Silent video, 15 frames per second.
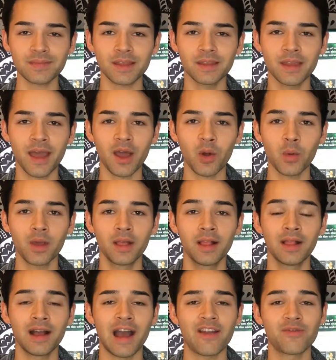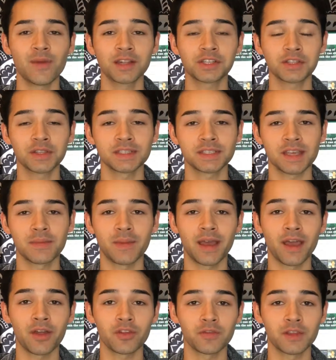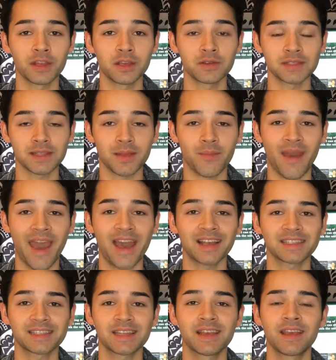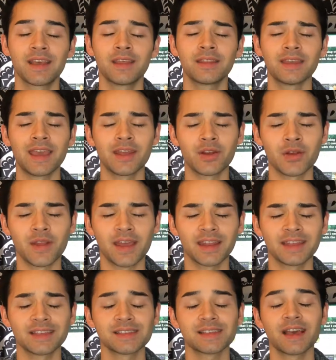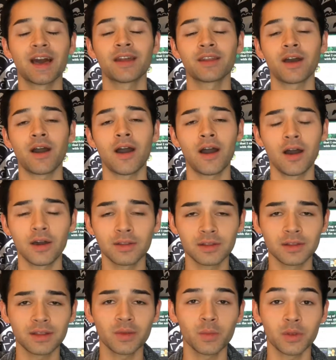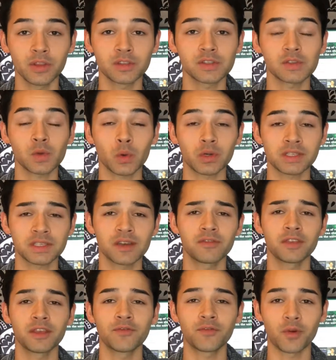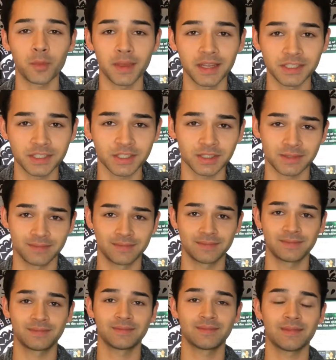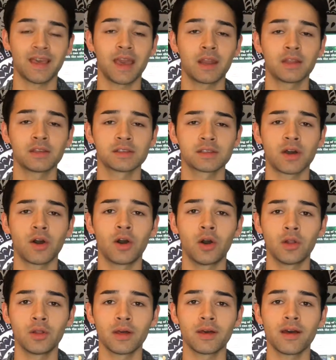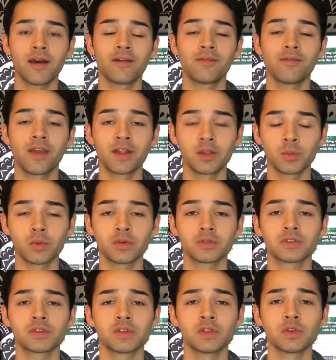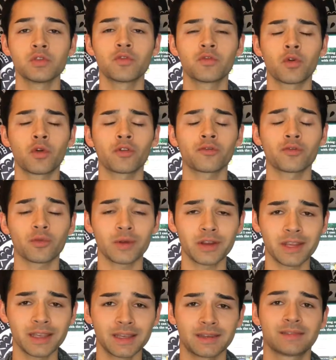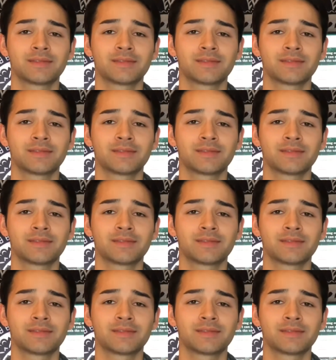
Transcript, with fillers: Now, I've mentioned this in my other videos in the past. The internet is an unlimited source of information, and it is all available to you for free.